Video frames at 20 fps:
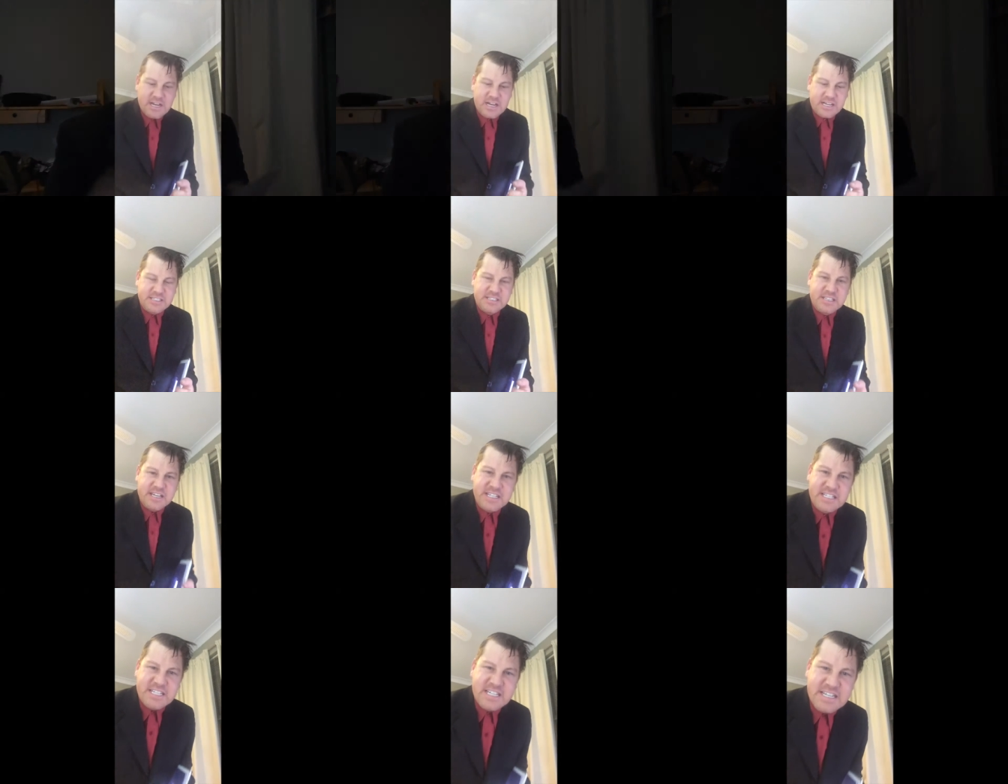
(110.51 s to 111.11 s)
And
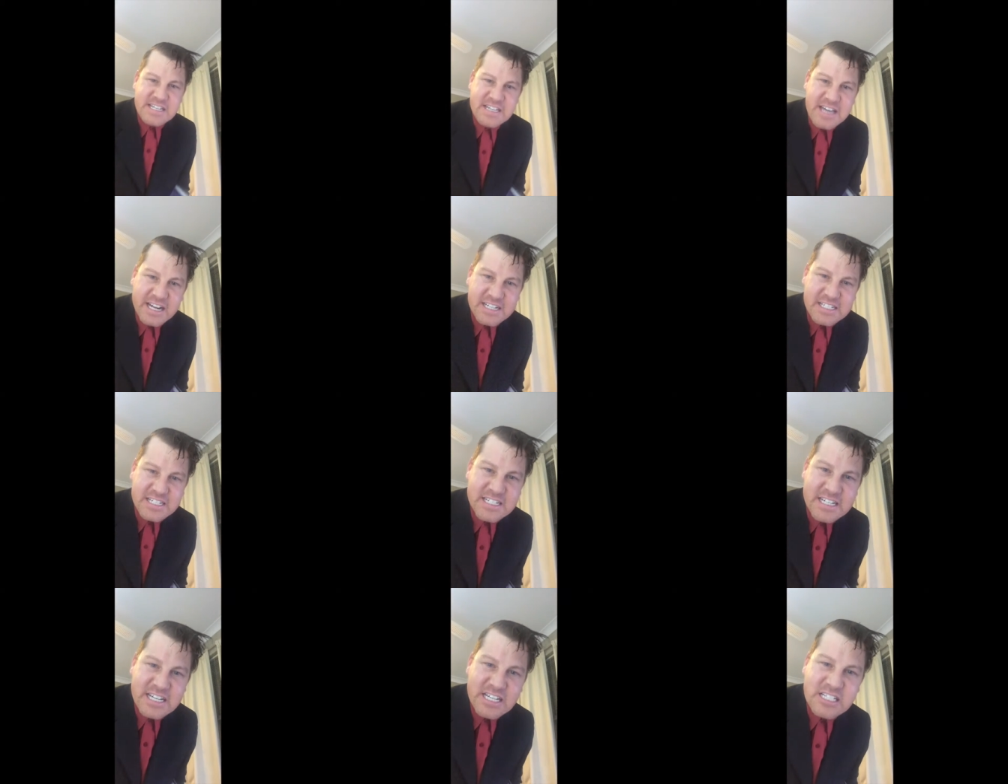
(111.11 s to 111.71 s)
they
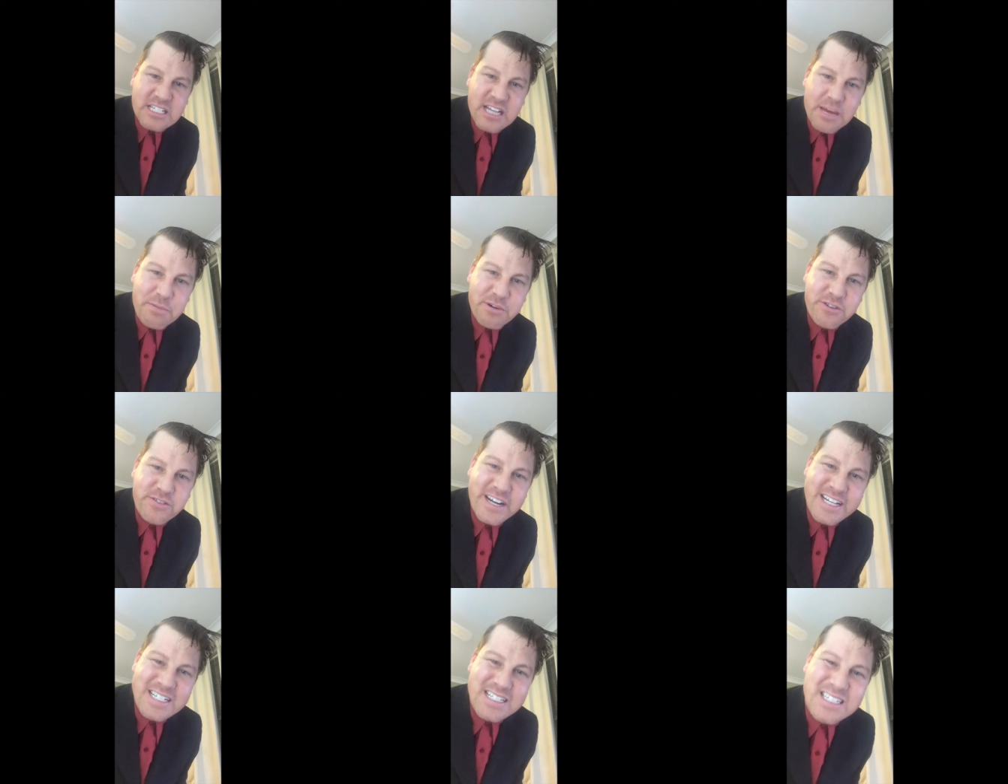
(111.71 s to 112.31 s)
connect and
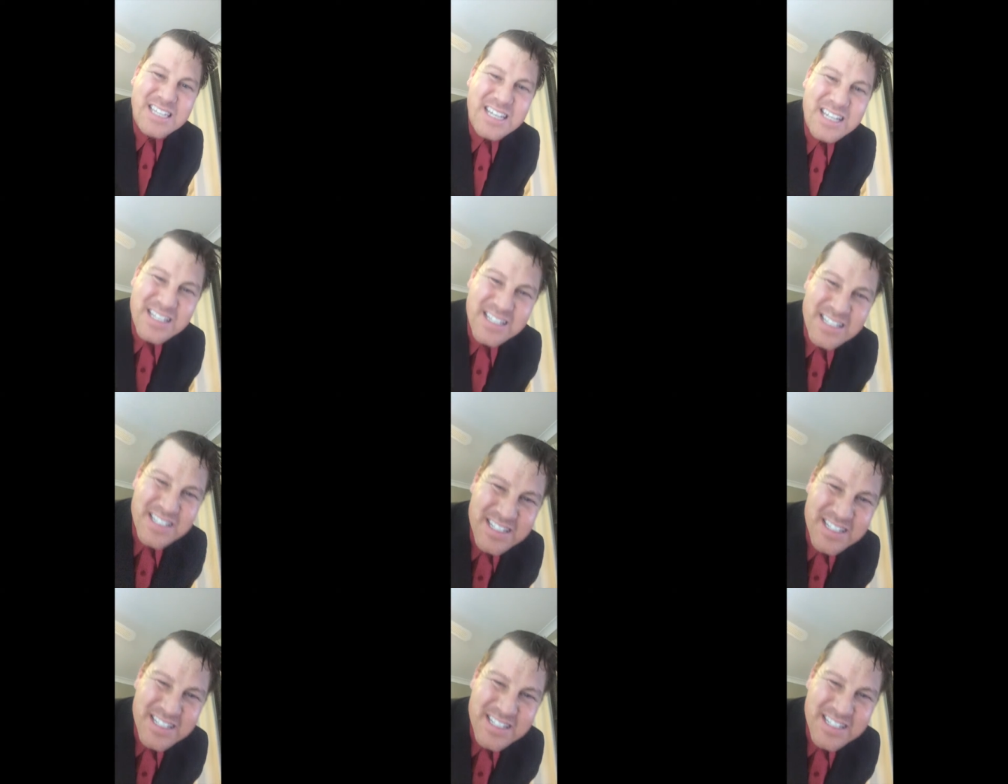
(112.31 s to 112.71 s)
collaborate.